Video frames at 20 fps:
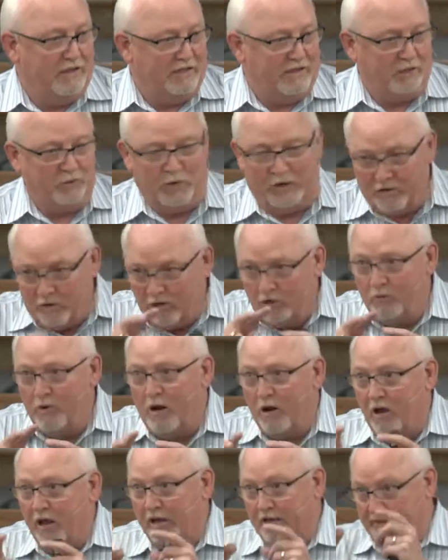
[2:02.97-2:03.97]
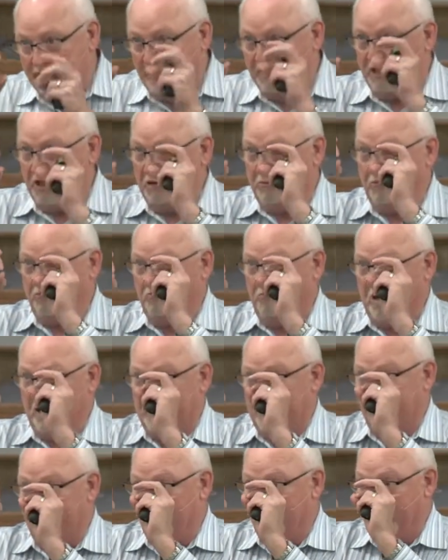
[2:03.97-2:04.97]
he says, When he turns around, all he can see is these
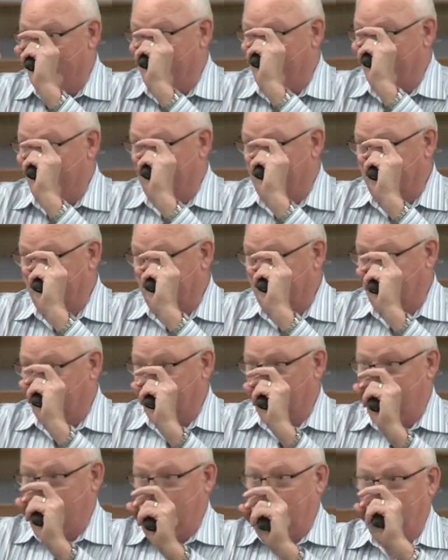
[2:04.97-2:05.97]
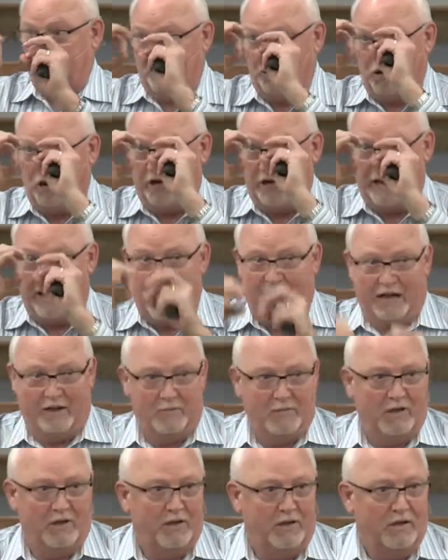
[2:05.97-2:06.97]
big double barrel looking at him.